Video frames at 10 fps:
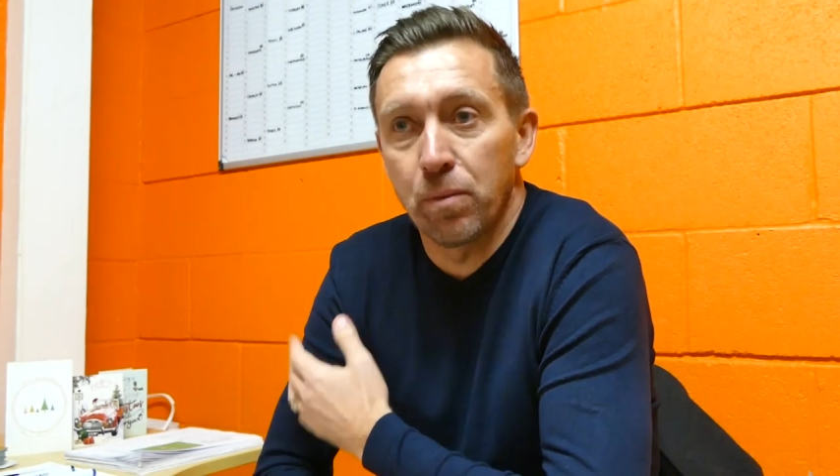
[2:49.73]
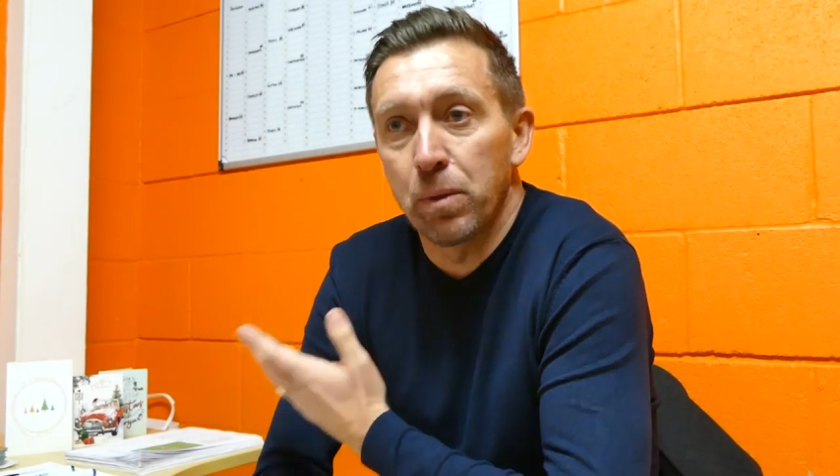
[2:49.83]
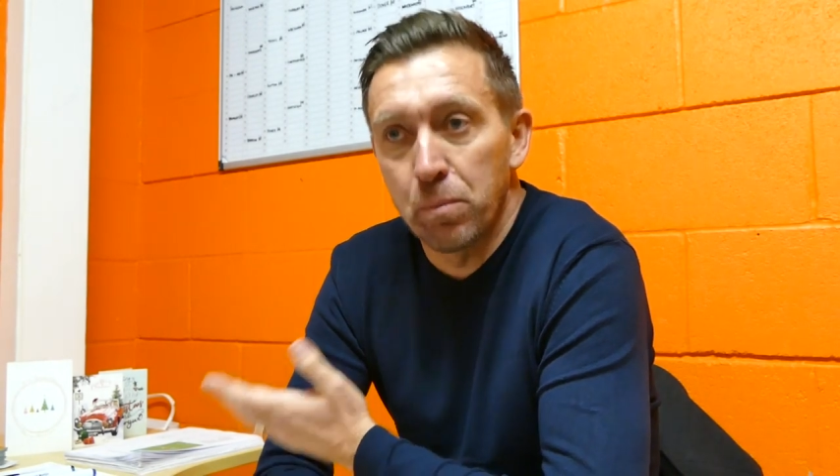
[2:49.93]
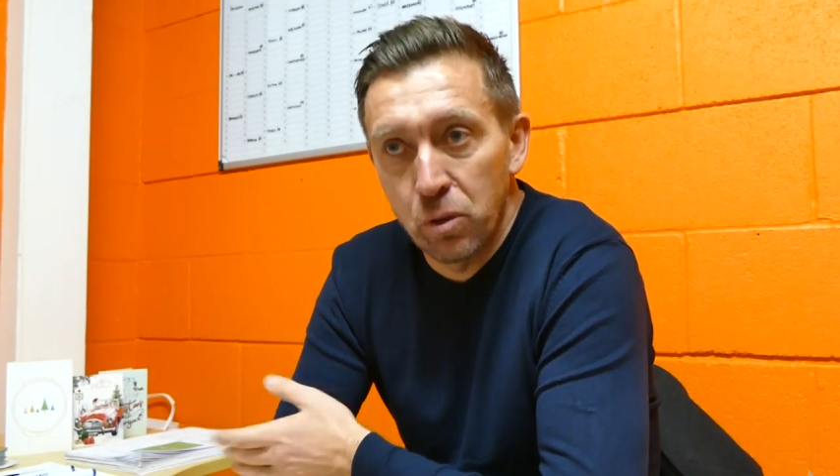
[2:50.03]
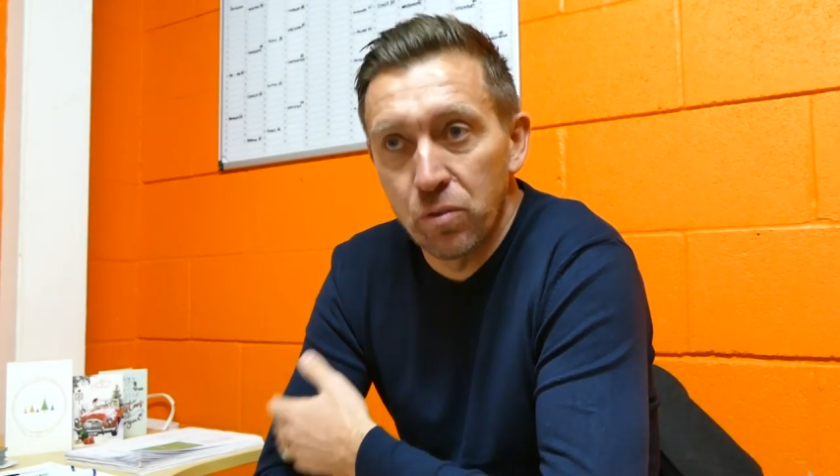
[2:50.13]
and
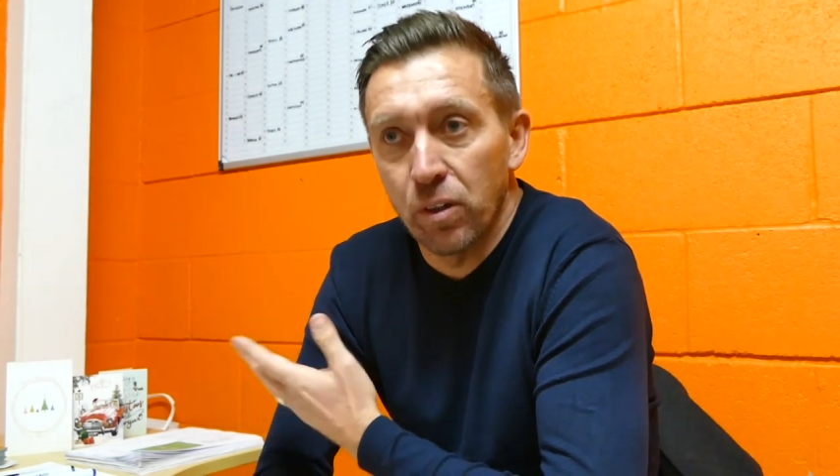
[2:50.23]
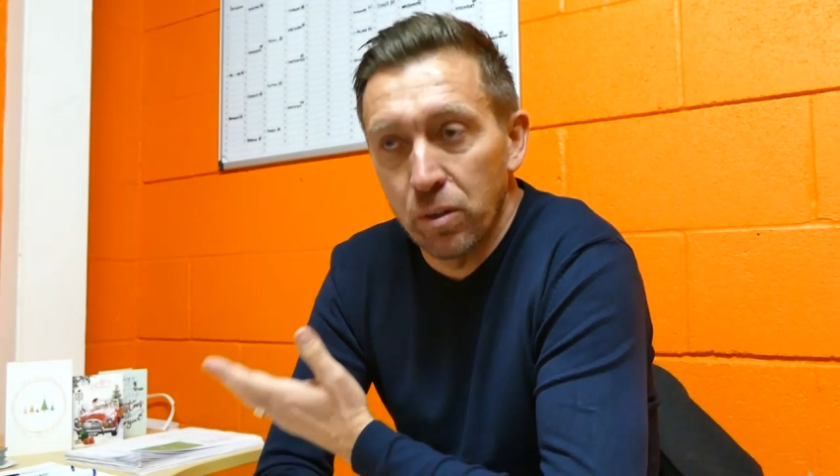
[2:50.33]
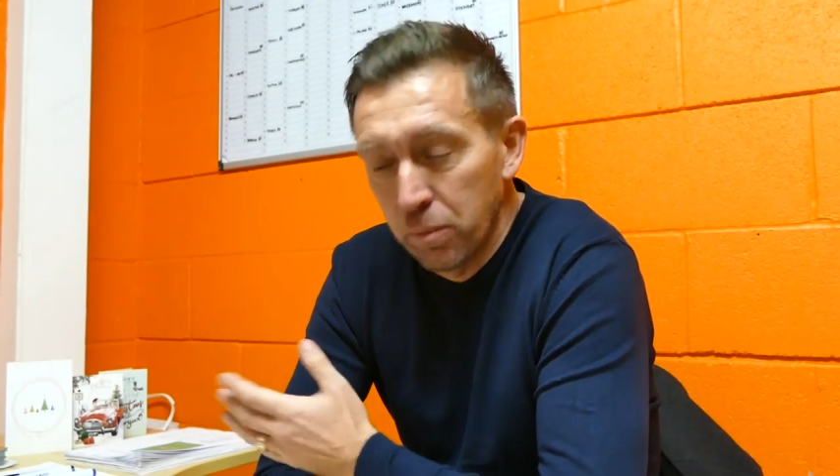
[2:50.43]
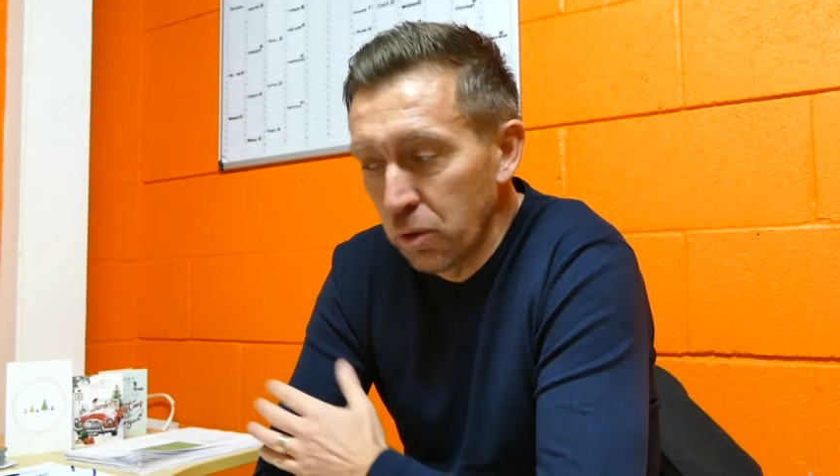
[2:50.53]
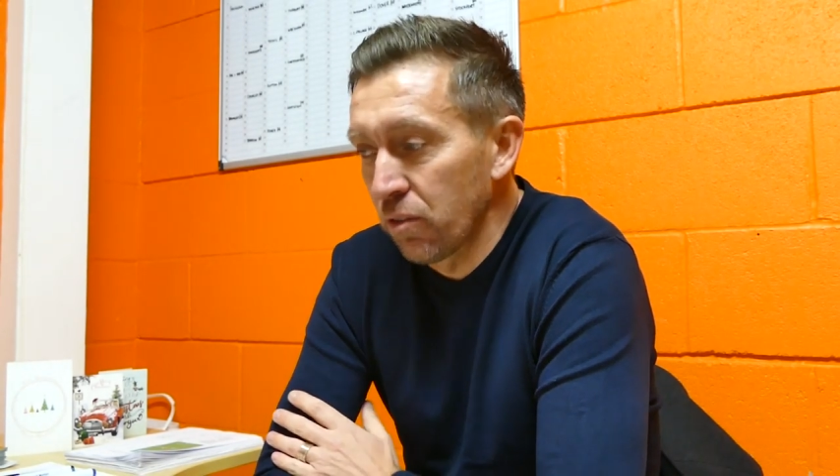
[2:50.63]
we move on
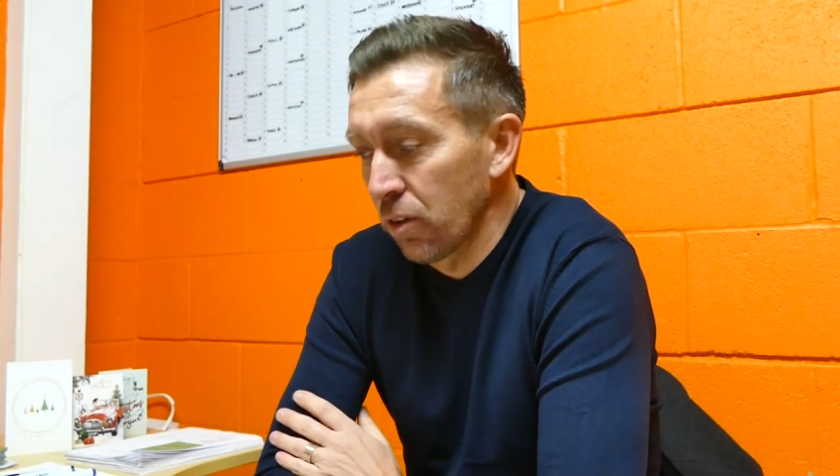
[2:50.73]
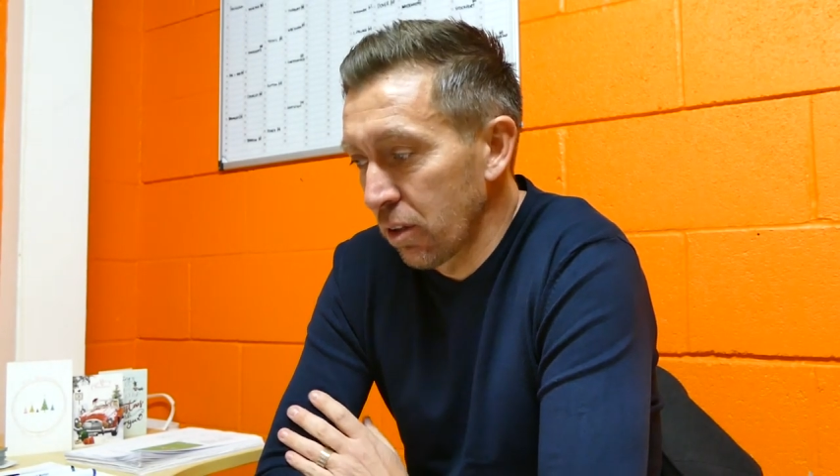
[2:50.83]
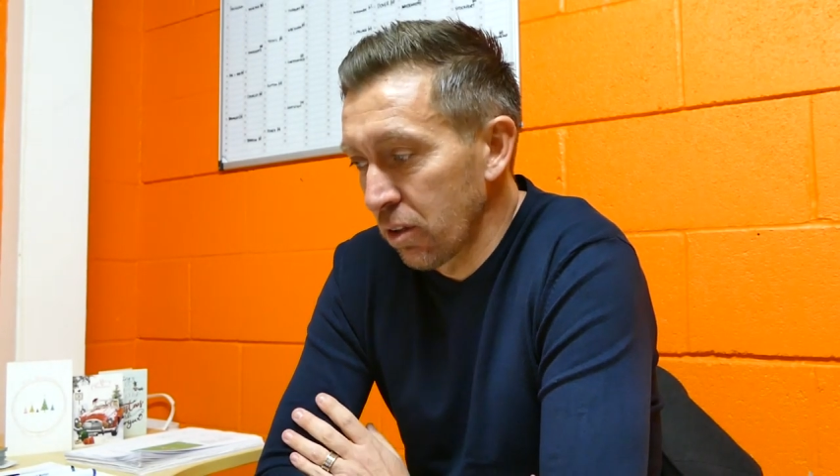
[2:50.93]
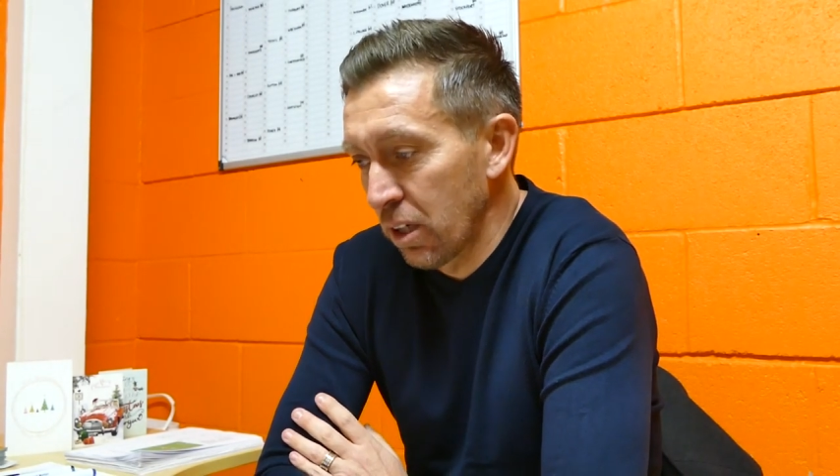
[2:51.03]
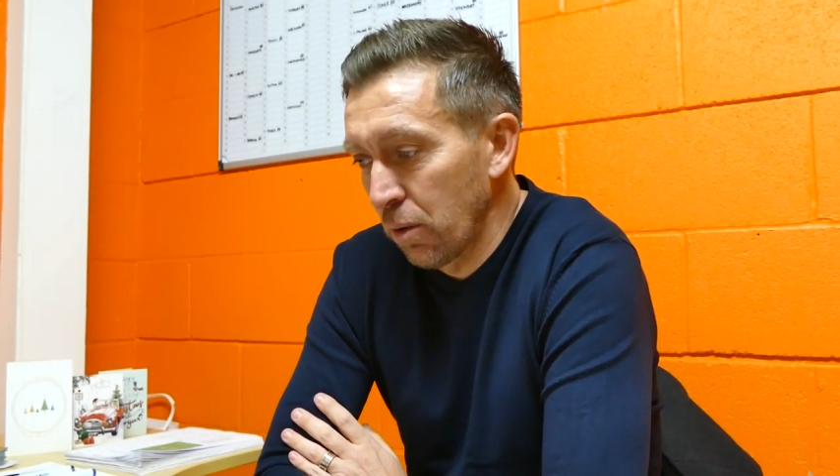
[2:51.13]

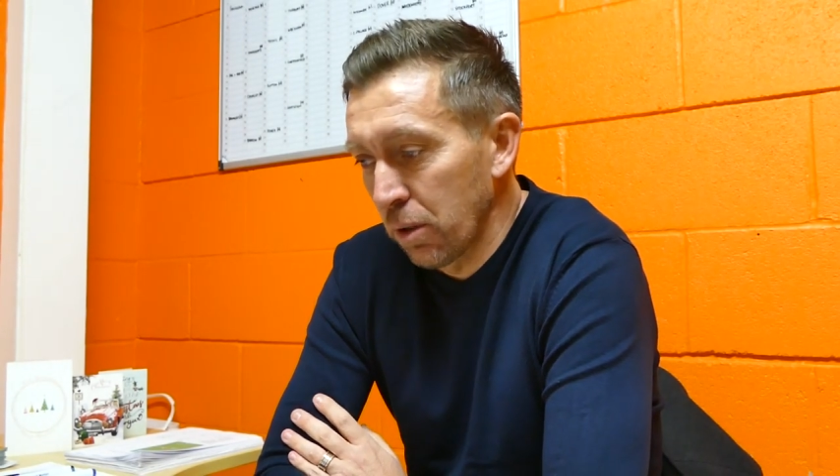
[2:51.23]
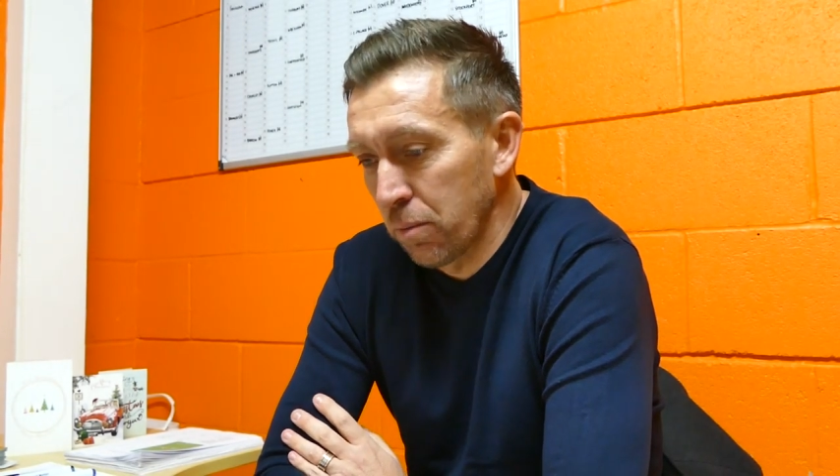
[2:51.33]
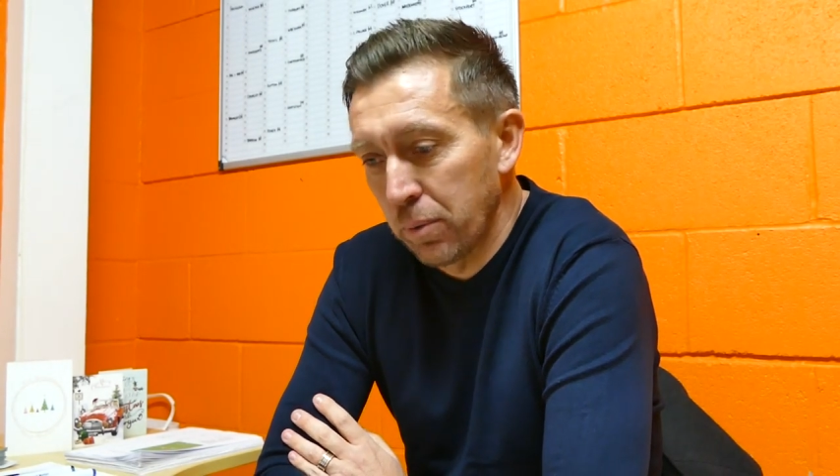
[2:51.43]
and so on.